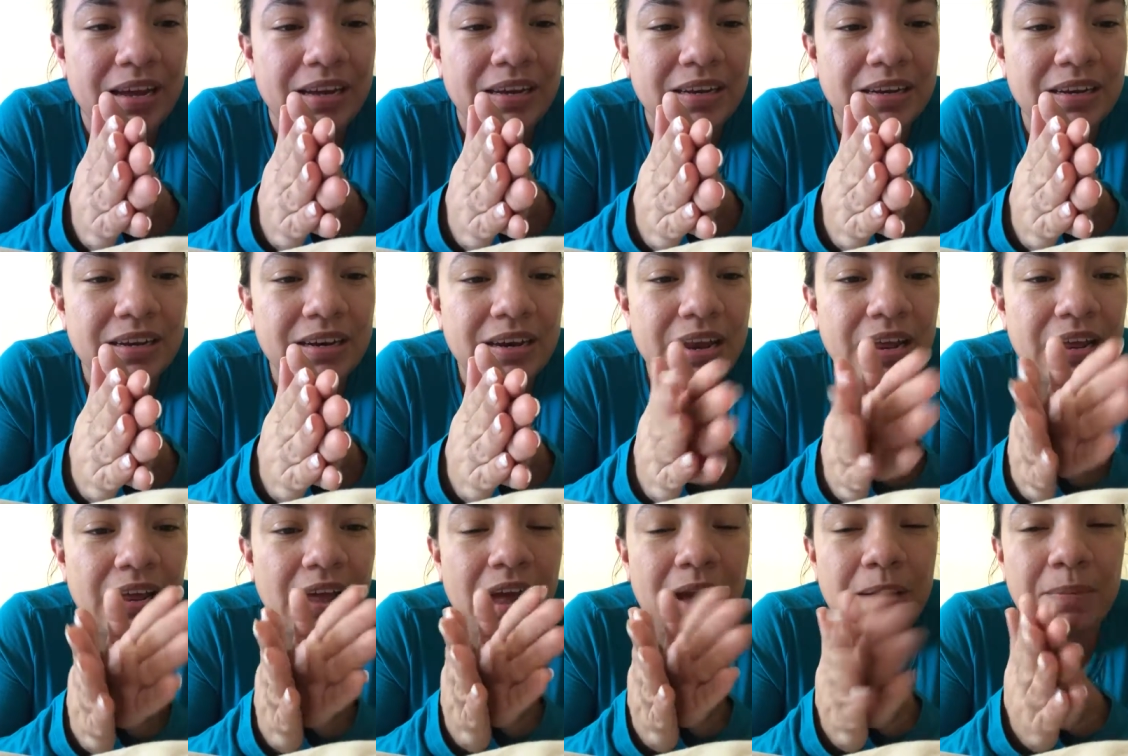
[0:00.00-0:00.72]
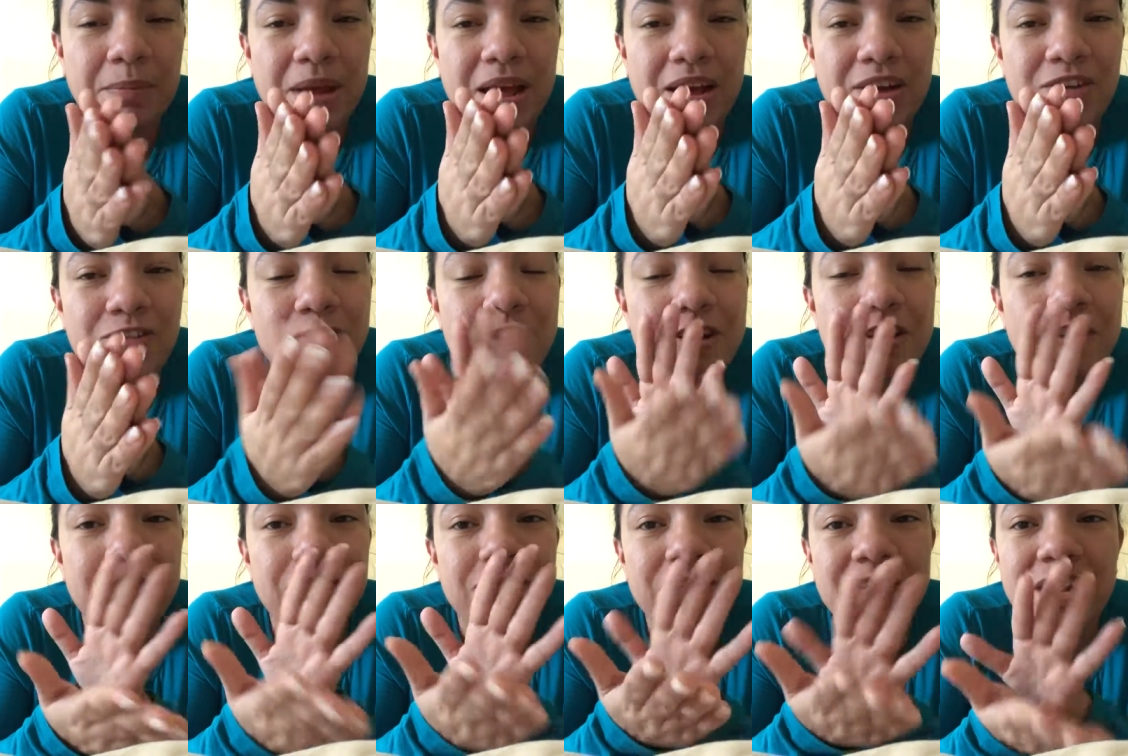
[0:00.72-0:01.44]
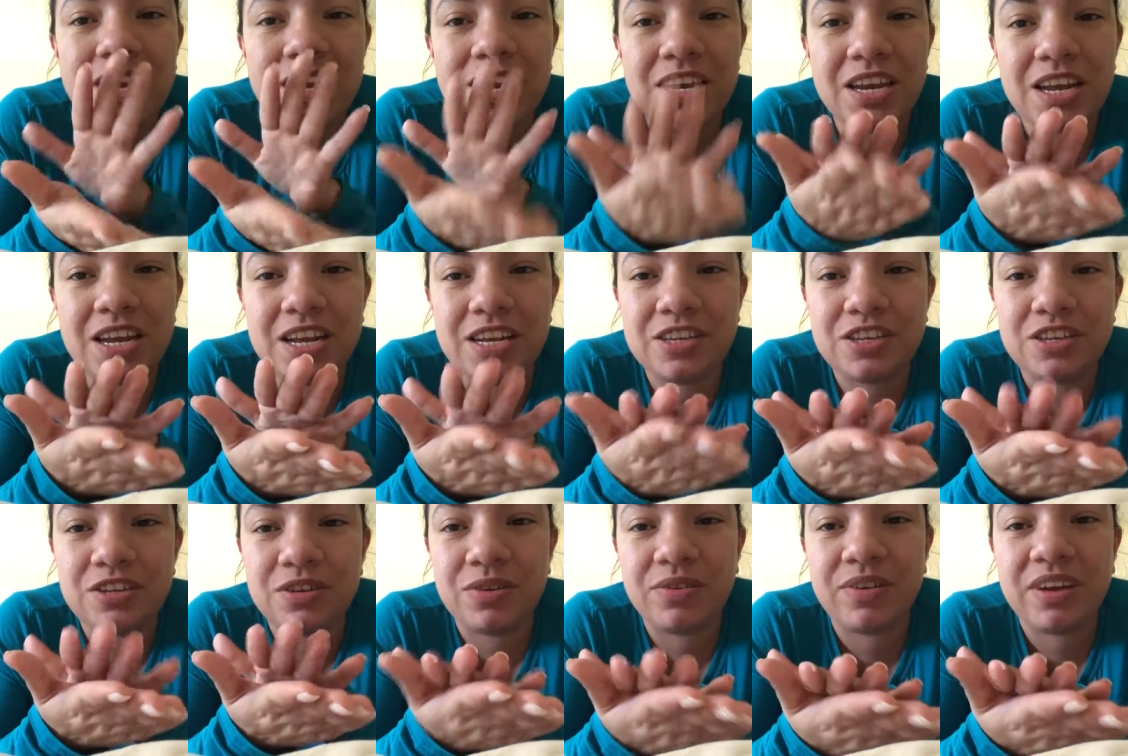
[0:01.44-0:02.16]
but I'm not going to
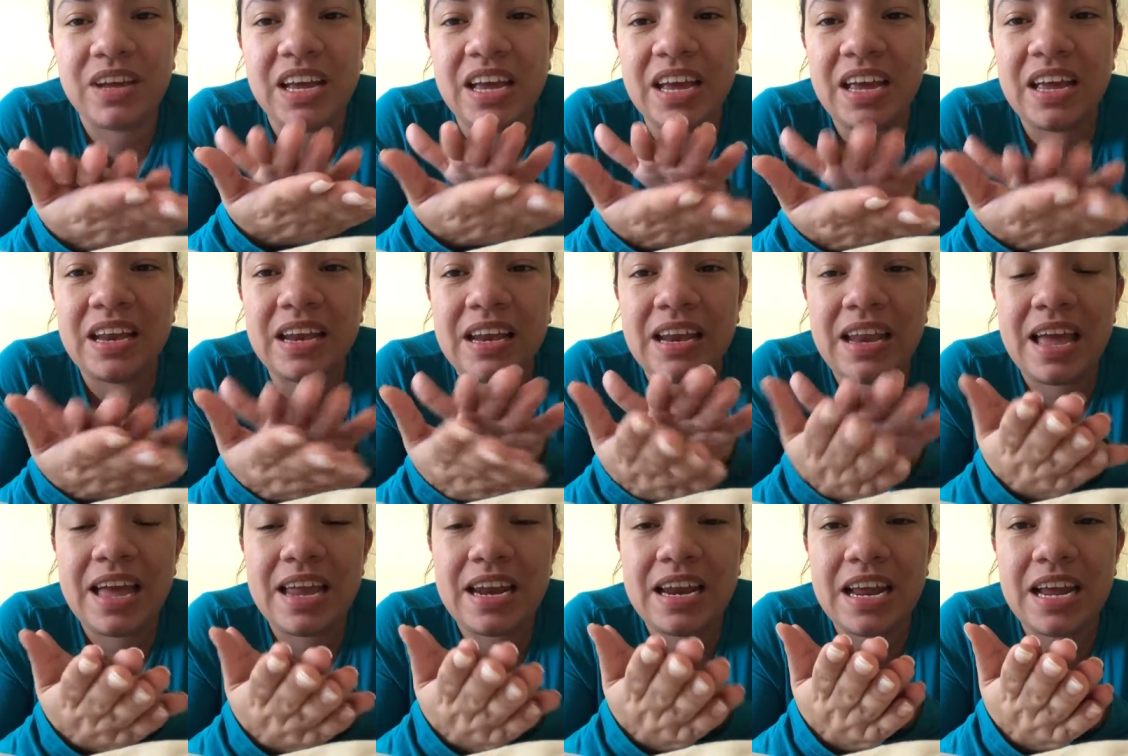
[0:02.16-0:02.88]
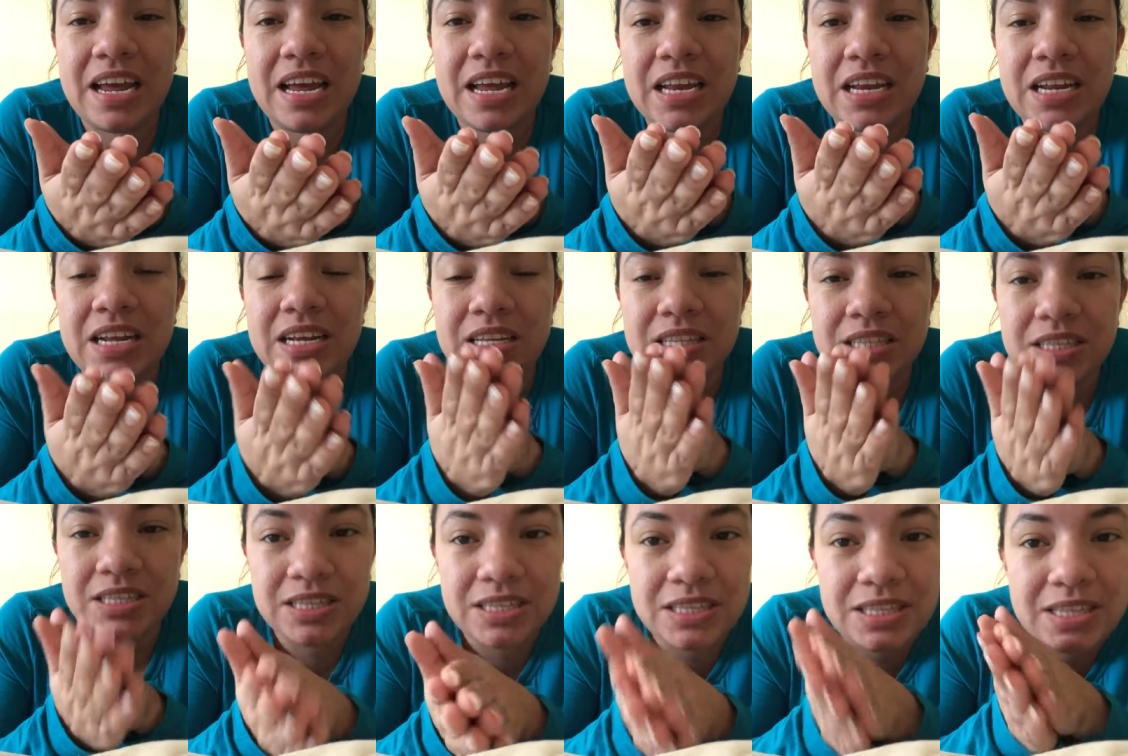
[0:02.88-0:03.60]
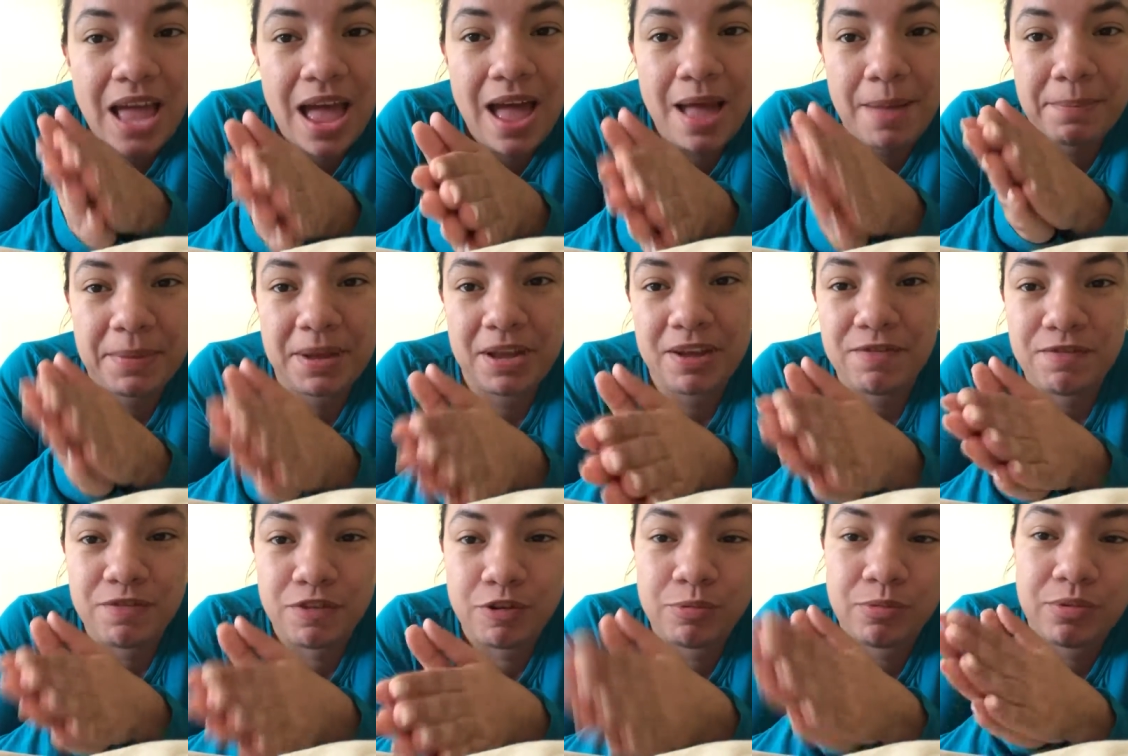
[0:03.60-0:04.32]
feed into it and let it
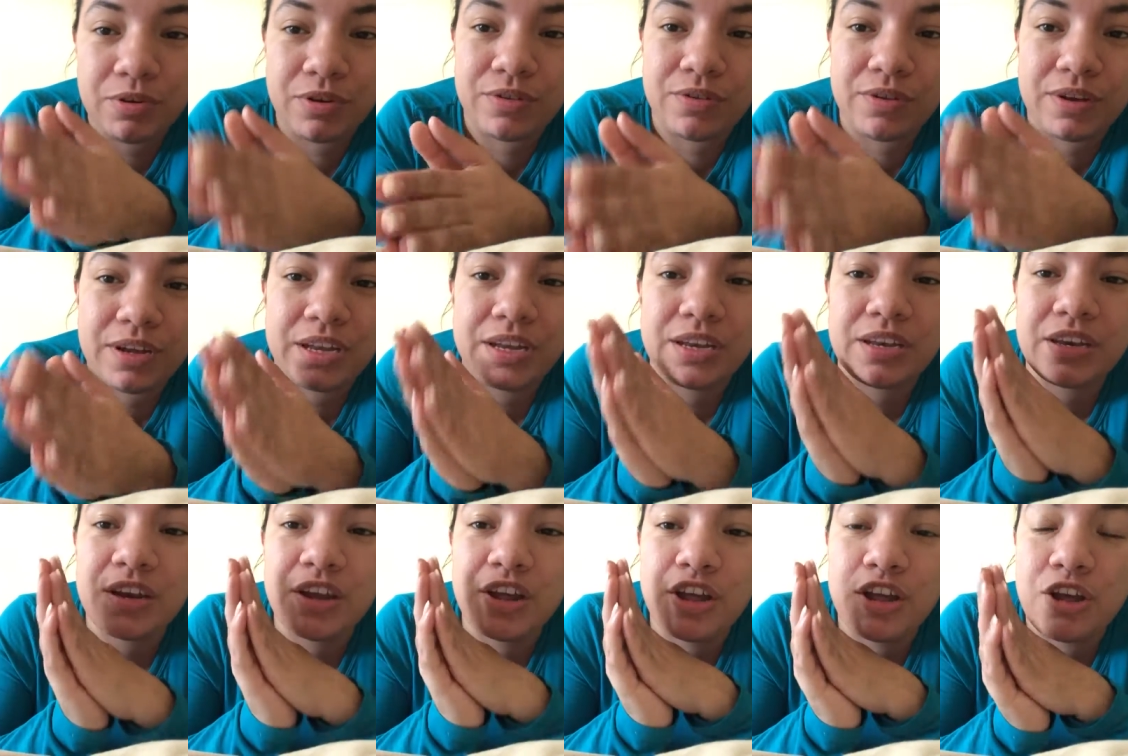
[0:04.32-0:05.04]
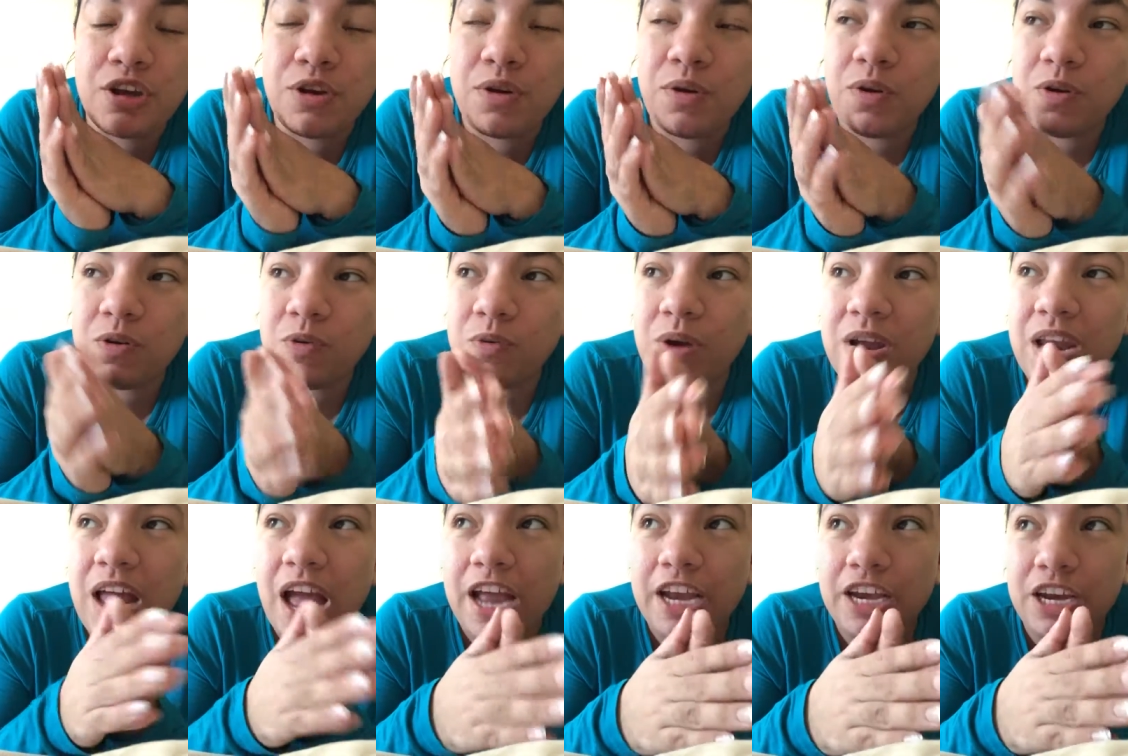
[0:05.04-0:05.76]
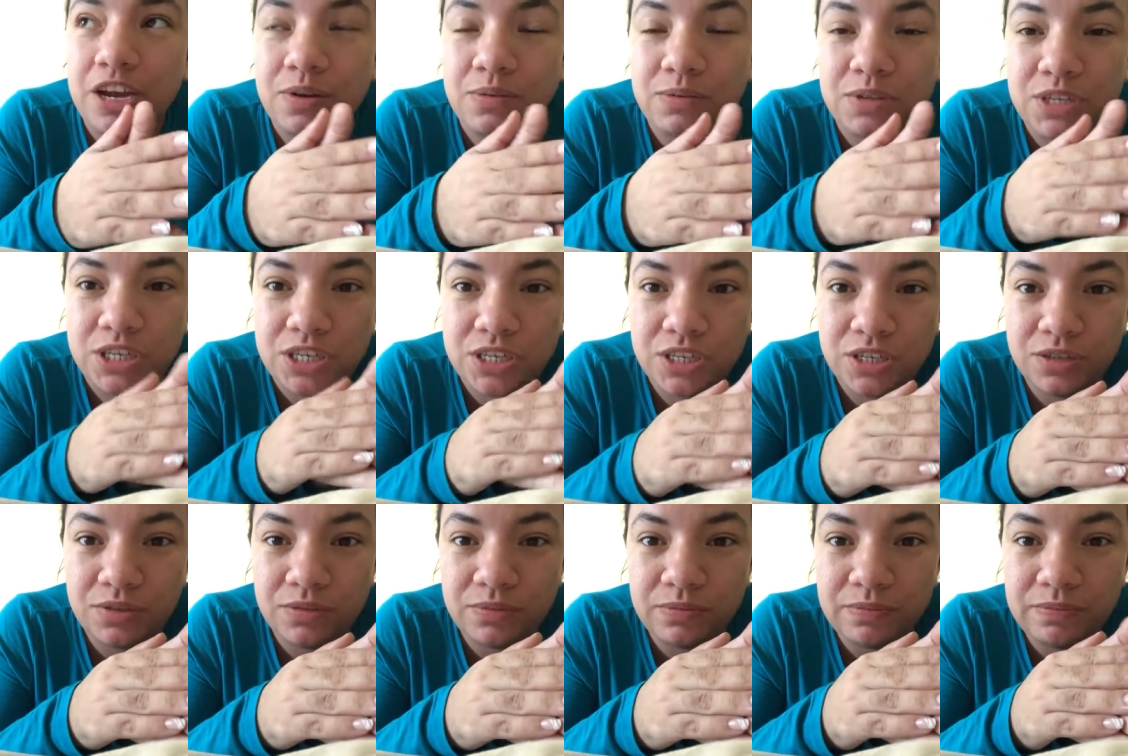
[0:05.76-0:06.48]
stop me from doing what
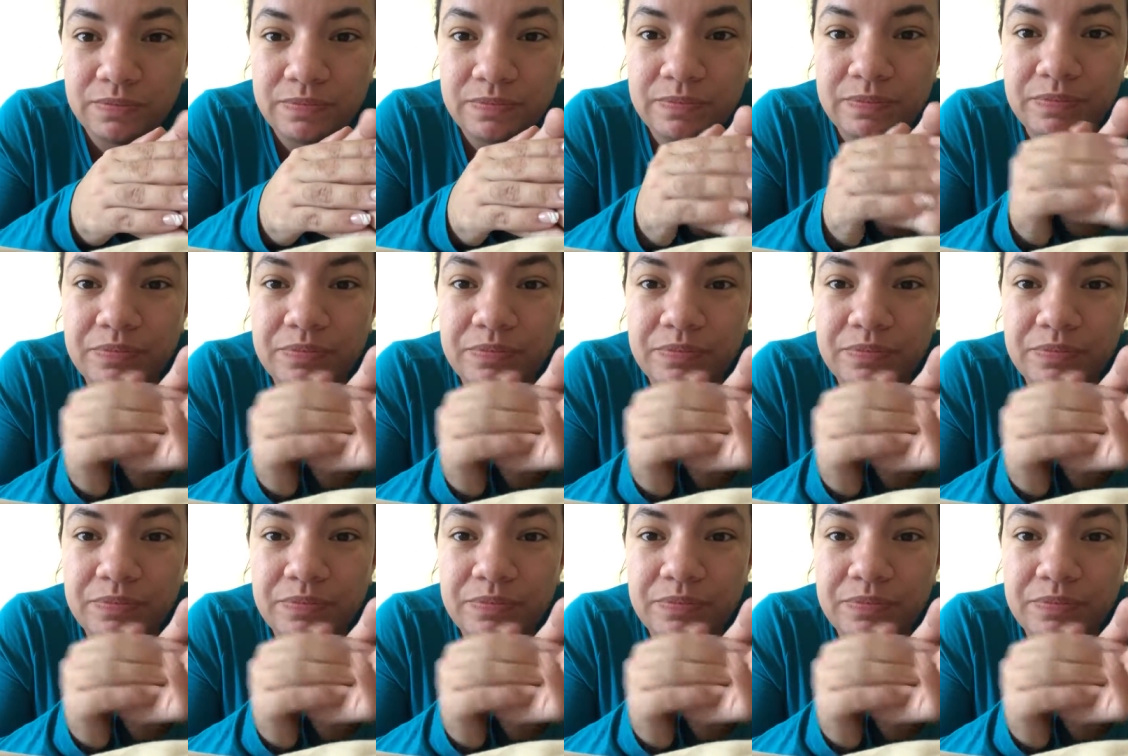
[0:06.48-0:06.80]
I know to